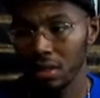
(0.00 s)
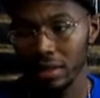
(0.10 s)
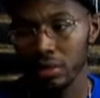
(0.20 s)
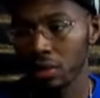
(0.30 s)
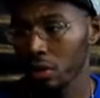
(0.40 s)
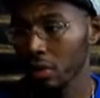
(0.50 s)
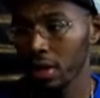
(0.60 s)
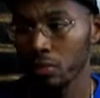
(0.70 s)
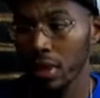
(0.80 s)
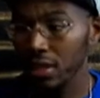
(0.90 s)
at
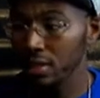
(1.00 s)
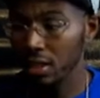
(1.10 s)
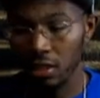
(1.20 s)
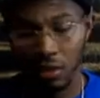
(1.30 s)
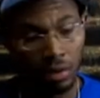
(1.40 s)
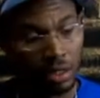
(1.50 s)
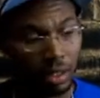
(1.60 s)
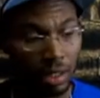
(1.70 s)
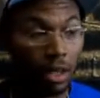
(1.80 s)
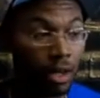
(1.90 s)
a rec center or in a
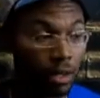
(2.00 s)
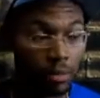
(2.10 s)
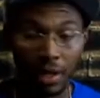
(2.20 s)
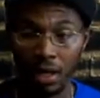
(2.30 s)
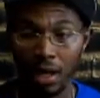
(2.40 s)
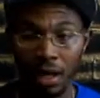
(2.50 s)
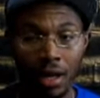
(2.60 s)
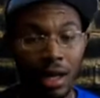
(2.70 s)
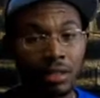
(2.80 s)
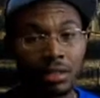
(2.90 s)
club. Like,
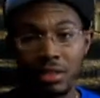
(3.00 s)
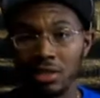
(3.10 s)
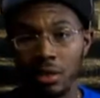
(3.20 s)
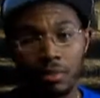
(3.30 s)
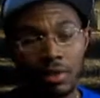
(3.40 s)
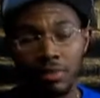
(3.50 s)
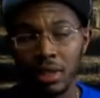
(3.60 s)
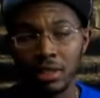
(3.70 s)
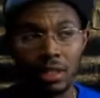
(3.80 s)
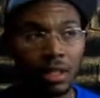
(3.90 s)
I just don't be
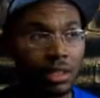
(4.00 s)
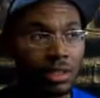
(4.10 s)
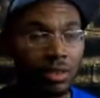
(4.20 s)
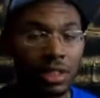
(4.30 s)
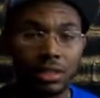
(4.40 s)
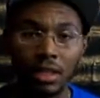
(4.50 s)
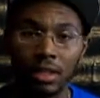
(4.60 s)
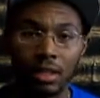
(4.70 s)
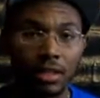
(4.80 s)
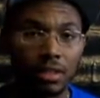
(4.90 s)
afraid to let us on that stage.
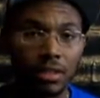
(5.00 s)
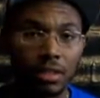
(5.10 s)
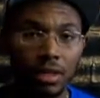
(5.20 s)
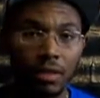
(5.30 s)
So,